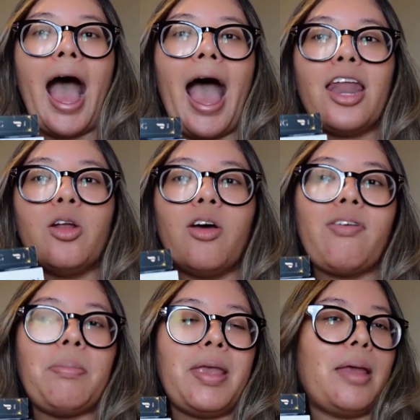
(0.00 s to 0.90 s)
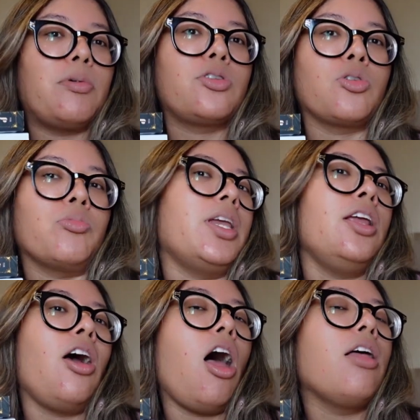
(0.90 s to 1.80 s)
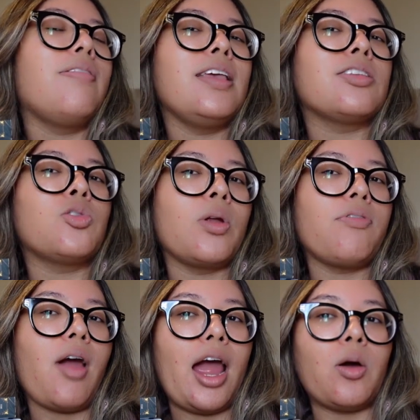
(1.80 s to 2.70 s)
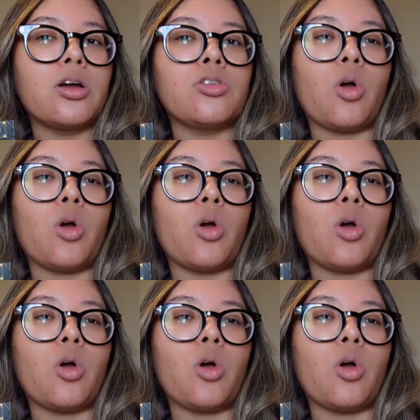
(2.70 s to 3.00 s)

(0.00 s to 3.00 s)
I don't know if I'll be able to read all of these in 24 hours